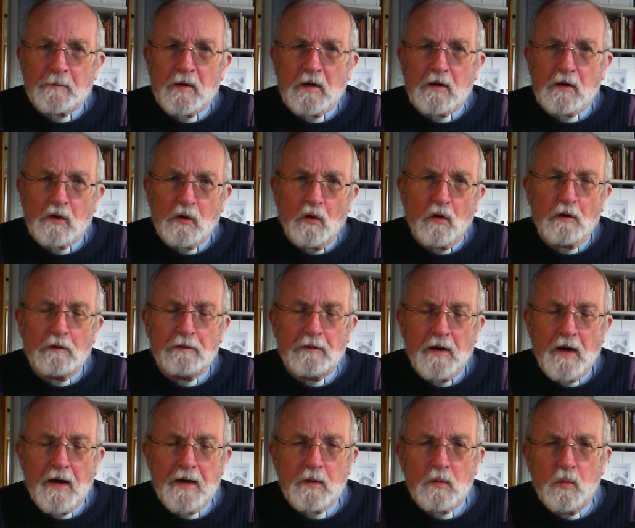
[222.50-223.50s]

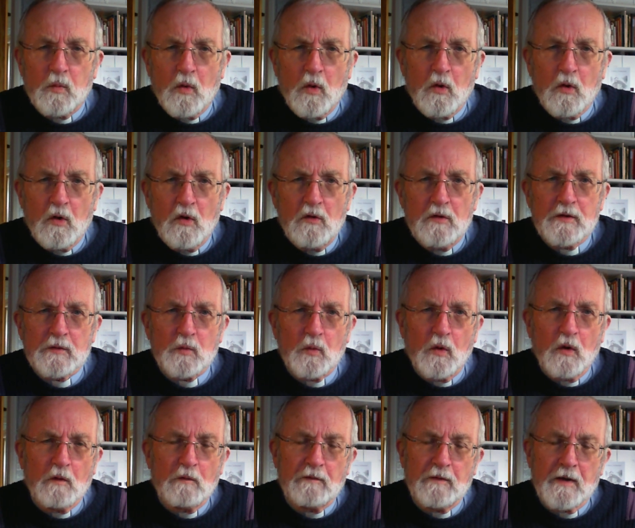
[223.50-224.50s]
glorifying war and
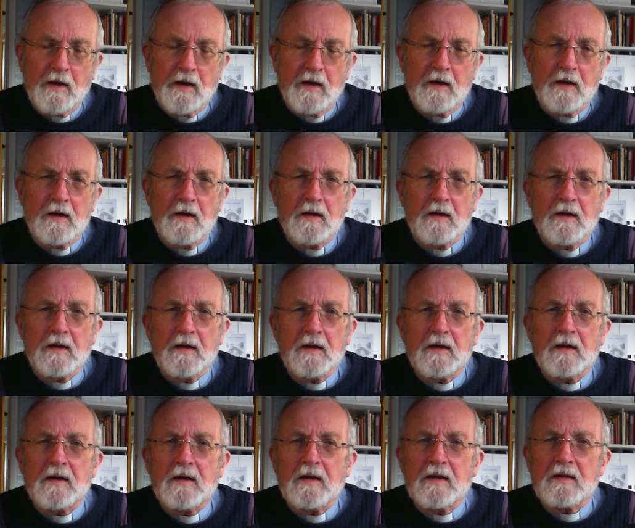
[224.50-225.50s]
warfare,
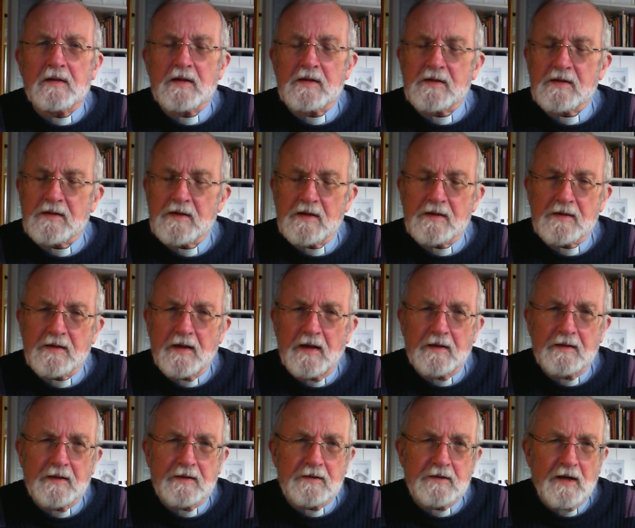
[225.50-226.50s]
this is
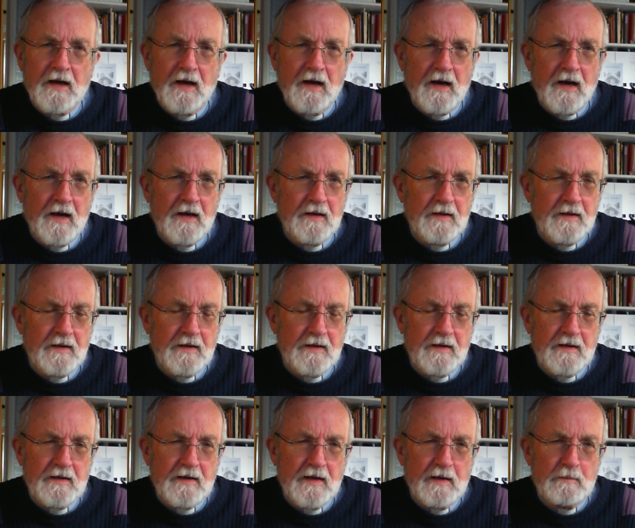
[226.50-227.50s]
an entirely
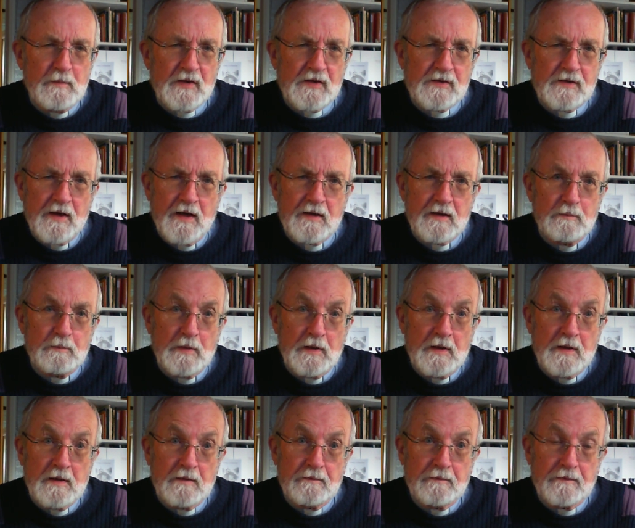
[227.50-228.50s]
mistaken
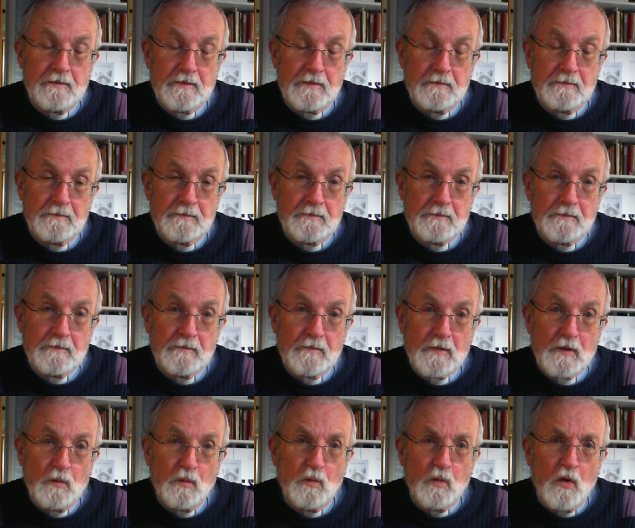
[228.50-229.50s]
belief.
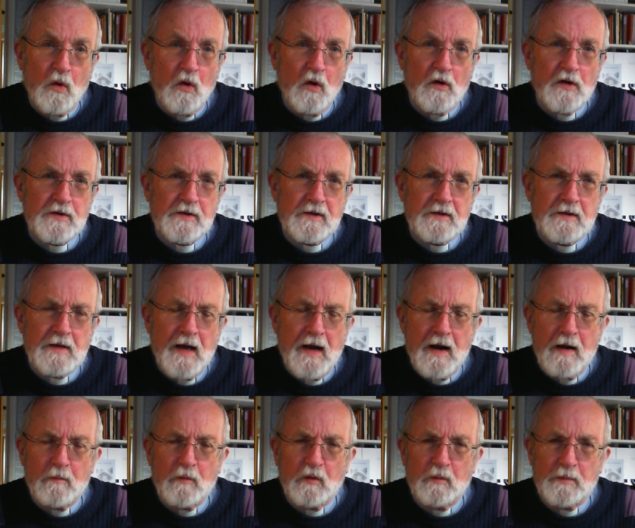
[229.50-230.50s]
War is a
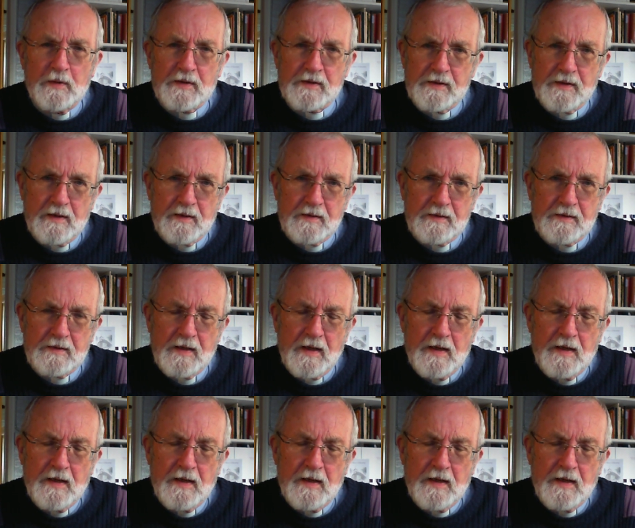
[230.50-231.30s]
terrible business.